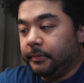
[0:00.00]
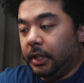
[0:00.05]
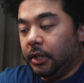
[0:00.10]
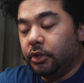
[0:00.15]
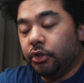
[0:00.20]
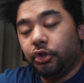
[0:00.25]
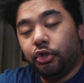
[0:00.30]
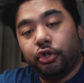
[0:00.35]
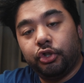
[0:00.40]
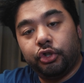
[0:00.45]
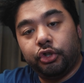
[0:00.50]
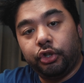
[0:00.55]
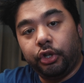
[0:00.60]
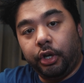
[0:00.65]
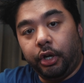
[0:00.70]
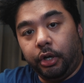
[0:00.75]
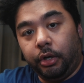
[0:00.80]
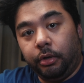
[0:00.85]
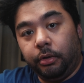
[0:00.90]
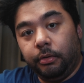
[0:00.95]

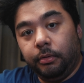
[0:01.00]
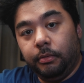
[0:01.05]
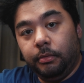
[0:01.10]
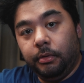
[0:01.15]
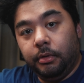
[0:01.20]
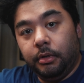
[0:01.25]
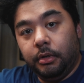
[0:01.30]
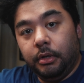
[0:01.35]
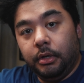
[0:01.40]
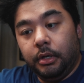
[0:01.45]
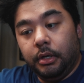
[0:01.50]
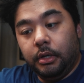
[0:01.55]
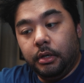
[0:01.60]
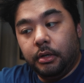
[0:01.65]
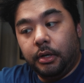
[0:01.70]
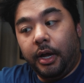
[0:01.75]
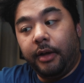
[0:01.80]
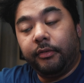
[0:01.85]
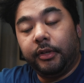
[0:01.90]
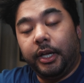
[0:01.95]
So
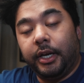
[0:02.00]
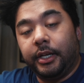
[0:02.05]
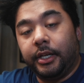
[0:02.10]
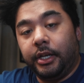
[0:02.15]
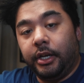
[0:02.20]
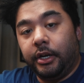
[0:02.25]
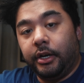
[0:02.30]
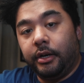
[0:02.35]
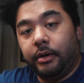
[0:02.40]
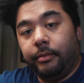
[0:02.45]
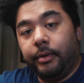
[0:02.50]
I have a lot of gear.